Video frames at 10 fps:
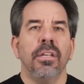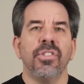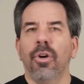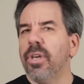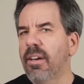
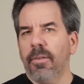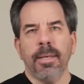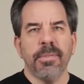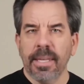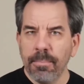So you have
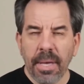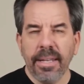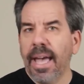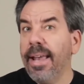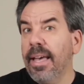like say,
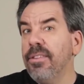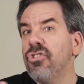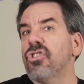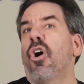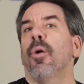and, and that is
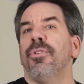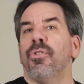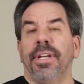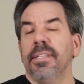just arbitrary.